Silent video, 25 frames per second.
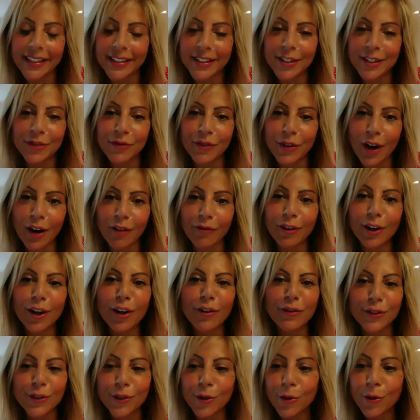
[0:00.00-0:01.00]
interview. I've
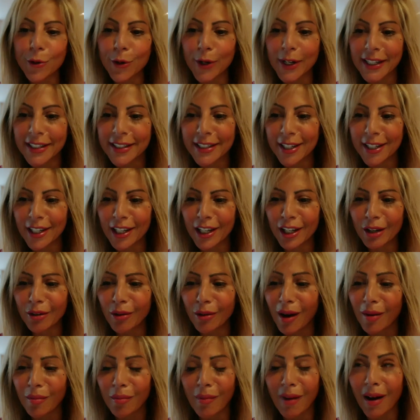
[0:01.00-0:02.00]
loved talking to you.
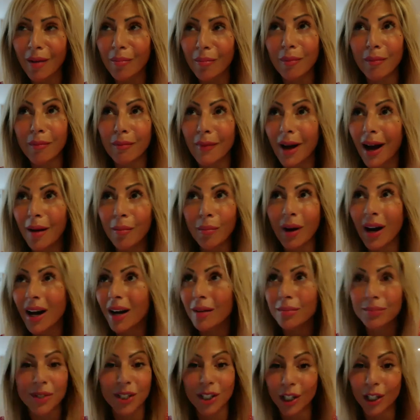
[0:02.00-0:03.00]
I'm, I'm, I'm
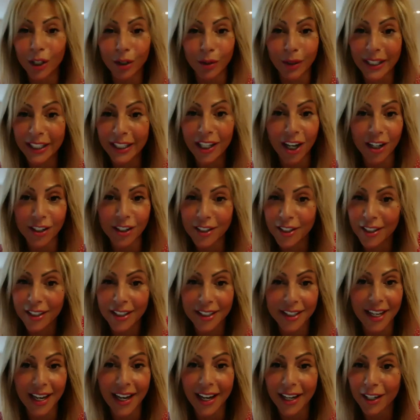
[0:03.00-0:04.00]
absolutely gutted
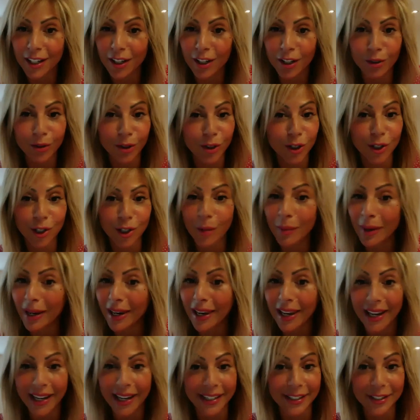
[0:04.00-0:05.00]
because I had a whole summer
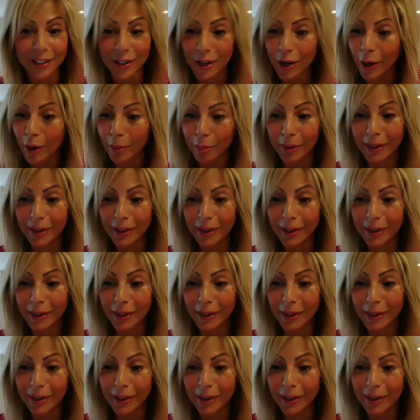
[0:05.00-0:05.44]
lined up.